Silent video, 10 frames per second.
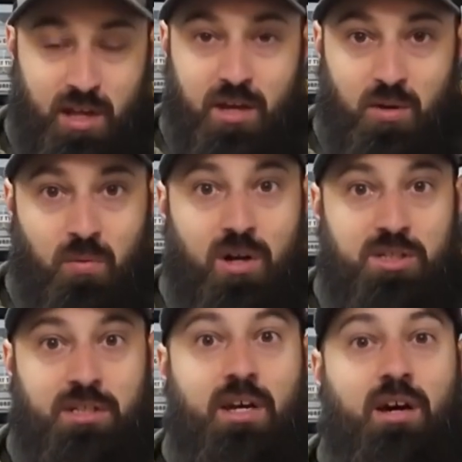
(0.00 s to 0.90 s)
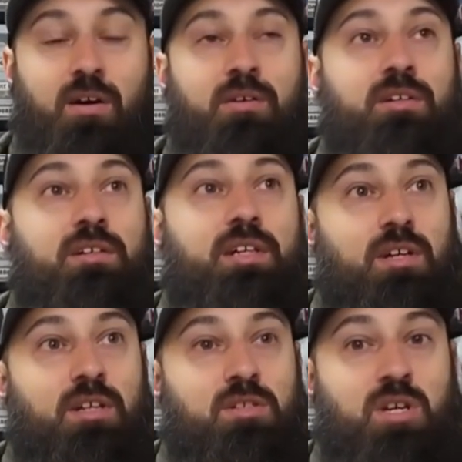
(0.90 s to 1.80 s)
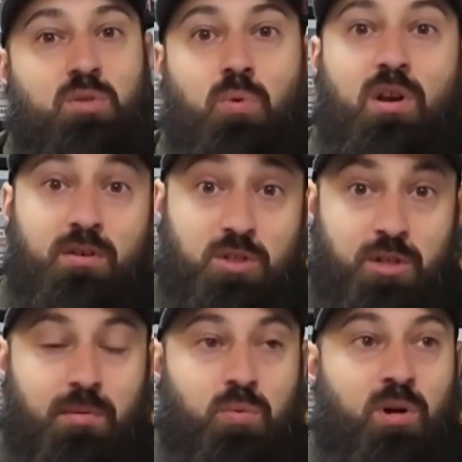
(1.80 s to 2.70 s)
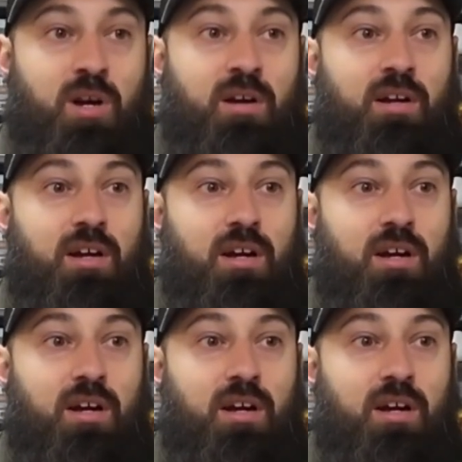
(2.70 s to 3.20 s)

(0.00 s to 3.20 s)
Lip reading: day you're watching now is one of those trips where